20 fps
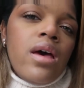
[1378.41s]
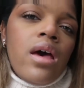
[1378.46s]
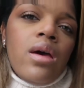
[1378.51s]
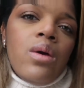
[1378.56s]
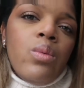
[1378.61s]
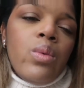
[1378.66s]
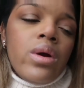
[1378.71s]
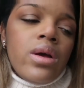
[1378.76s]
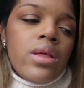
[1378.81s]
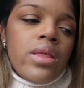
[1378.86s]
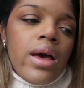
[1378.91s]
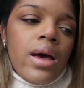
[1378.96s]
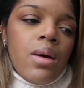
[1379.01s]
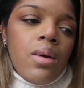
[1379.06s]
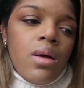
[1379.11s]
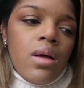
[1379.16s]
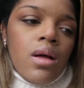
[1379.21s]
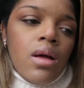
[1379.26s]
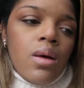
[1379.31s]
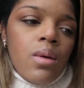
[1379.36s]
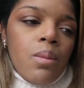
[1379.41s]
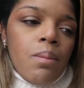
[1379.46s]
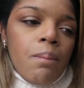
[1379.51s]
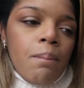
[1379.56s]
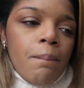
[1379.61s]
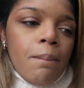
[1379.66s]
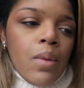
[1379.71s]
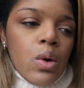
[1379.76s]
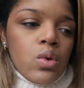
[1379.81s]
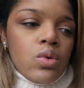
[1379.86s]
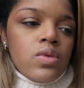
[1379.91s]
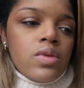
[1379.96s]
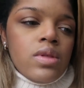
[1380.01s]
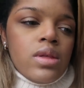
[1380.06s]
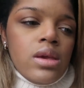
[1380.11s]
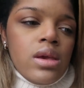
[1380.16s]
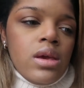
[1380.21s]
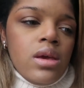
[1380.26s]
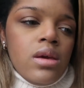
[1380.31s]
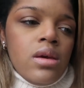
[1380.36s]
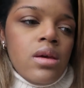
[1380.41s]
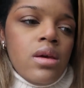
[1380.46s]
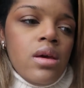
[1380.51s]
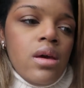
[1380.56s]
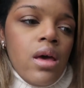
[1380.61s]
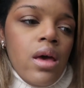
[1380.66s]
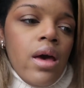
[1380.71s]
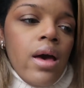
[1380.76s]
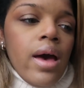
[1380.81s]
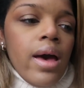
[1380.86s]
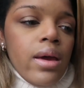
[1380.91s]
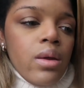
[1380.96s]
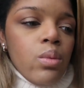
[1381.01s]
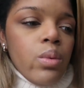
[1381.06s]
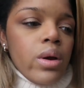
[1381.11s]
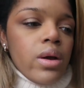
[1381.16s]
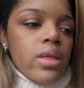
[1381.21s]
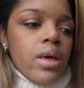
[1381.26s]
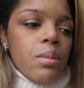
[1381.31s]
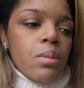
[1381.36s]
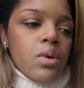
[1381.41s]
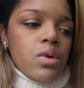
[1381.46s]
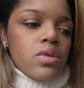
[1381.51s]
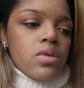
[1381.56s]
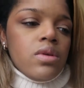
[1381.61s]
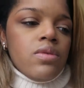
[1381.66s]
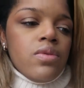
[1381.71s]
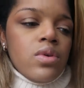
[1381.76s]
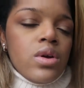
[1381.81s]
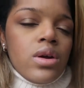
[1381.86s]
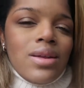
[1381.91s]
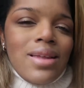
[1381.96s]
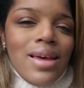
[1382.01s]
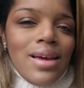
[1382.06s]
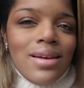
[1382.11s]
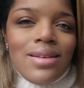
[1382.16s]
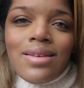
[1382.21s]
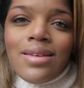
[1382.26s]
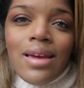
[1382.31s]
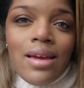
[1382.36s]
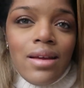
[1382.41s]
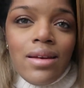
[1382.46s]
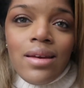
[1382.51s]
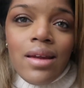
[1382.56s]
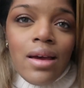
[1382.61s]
I wear that mostly, I'd wear that mostly for like a date